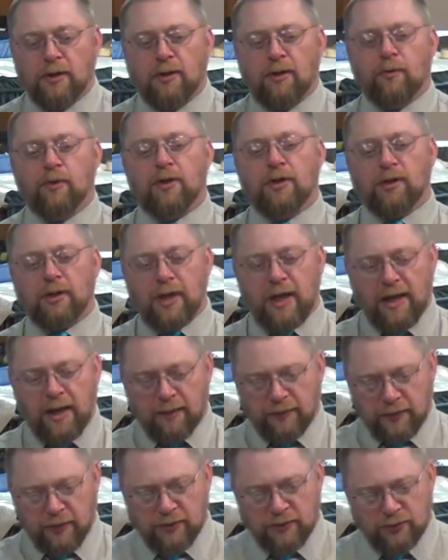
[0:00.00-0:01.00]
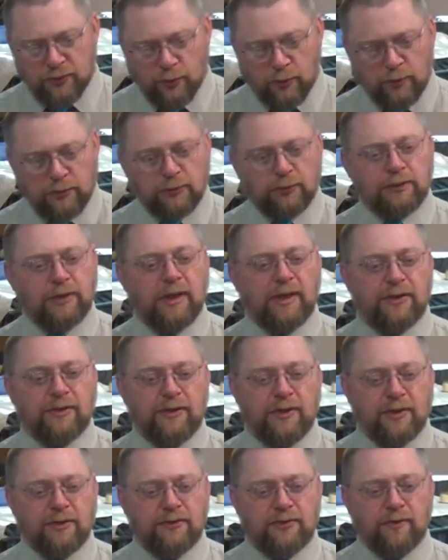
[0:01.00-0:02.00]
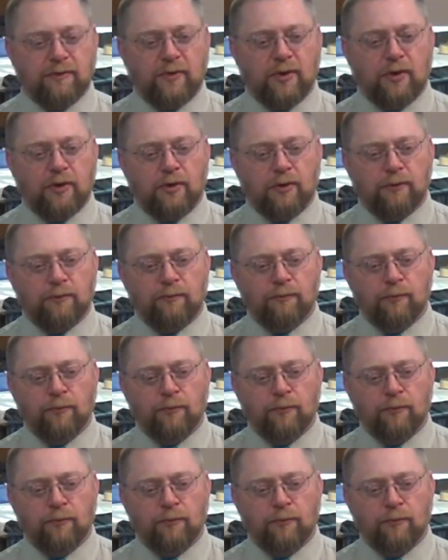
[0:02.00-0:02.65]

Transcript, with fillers: I wanted to lay out the historical context of it all.